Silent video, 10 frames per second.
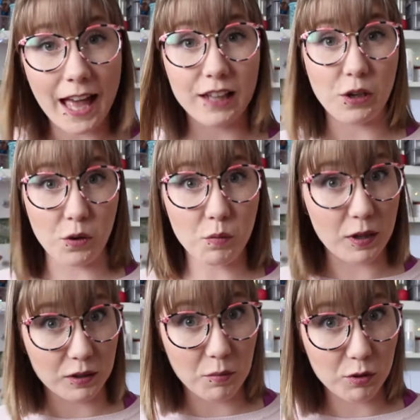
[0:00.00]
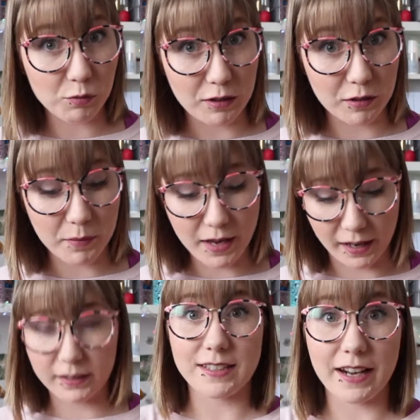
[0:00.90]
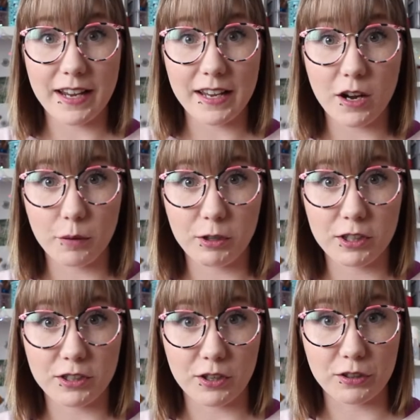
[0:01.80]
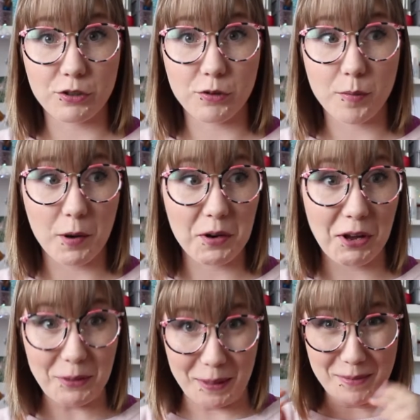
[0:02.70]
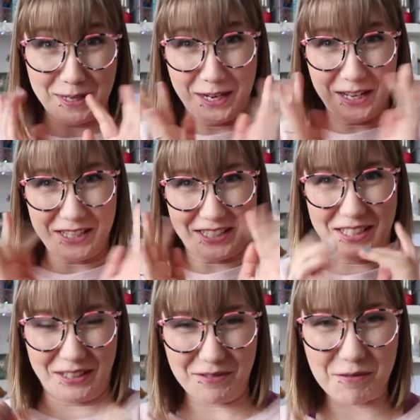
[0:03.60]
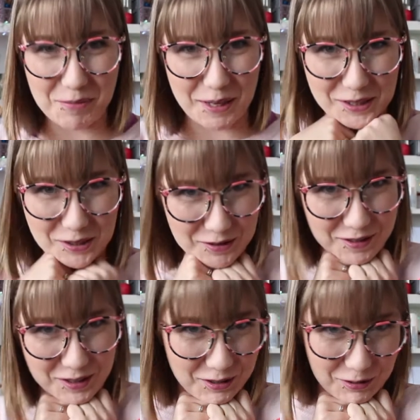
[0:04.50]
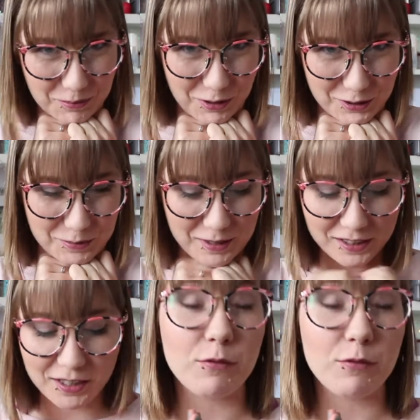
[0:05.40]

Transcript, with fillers: Hello, welcome, or welcome back. Today I'm going to talk to you about how I'm nesting for my service dog prospect.